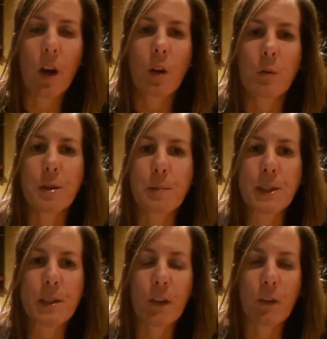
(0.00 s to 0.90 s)
with a
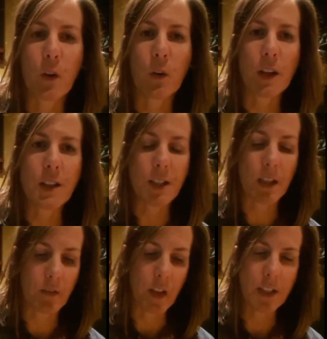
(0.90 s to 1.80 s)
specific focus on
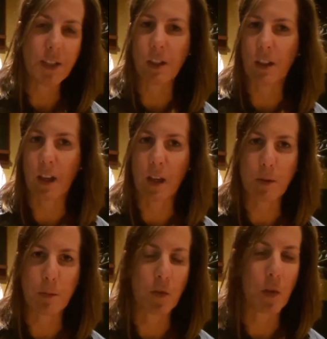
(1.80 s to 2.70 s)
advanced clams
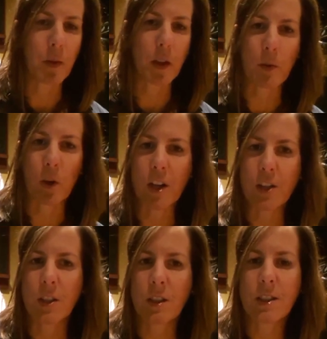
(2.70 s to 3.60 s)
and moving plank
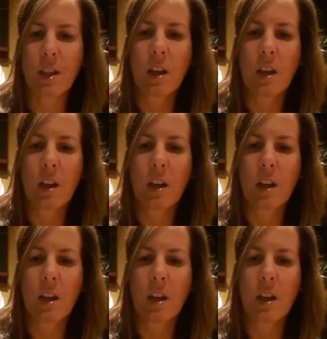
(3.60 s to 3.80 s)
progressions,